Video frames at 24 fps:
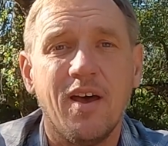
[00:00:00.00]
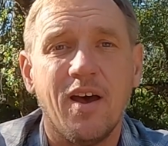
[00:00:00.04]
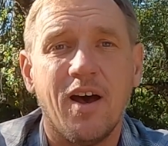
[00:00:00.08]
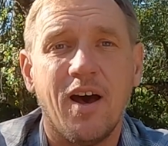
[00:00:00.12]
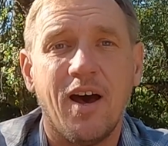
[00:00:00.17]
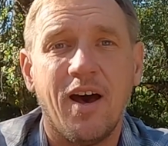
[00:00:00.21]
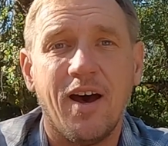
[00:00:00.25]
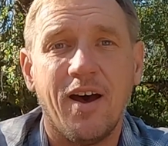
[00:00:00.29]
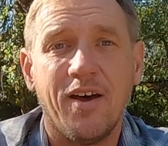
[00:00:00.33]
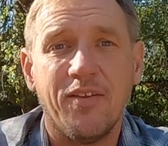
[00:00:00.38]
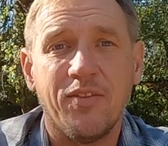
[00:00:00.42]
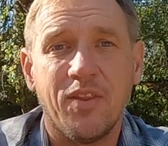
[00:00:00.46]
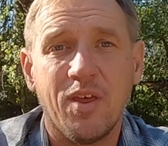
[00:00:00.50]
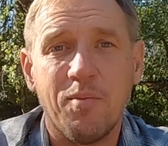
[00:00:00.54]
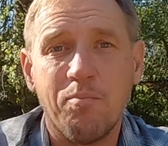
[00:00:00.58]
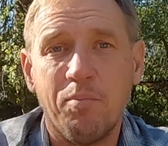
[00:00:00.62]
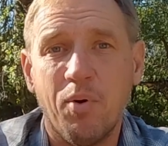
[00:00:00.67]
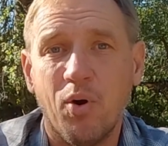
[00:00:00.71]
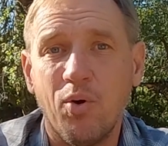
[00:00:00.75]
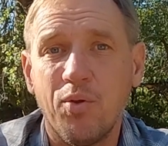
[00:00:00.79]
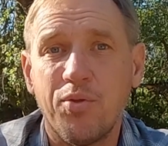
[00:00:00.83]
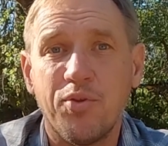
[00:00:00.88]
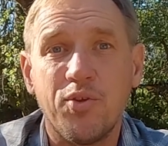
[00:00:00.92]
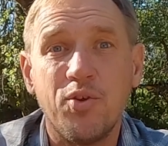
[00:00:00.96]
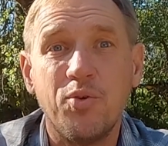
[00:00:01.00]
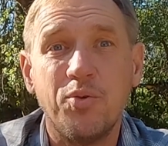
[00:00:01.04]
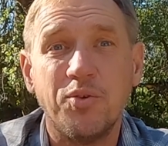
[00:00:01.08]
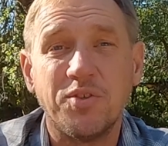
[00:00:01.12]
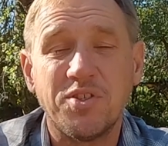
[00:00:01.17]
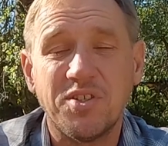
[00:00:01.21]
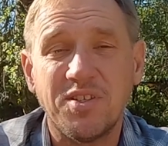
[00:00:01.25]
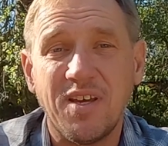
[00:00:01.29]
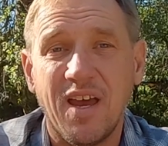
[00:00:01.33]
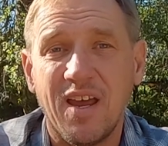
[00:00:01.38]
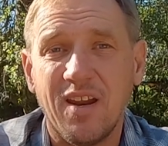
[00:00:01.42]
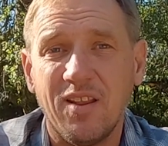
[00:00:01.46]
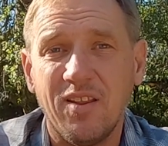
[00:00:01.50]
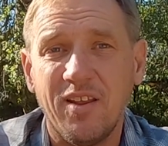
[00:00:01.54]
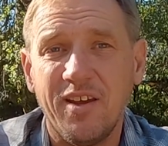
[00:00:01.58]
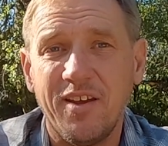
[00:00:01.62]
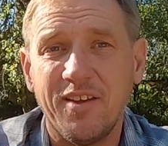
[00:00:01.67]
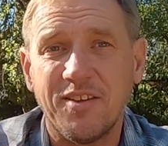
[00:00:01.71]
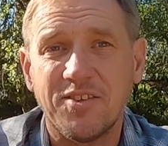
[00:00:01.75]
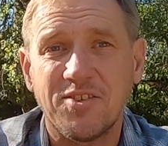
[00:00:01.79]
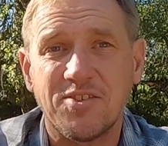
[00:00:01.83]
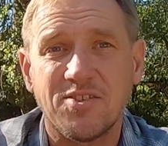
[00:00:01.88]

Uh, they both use satellites,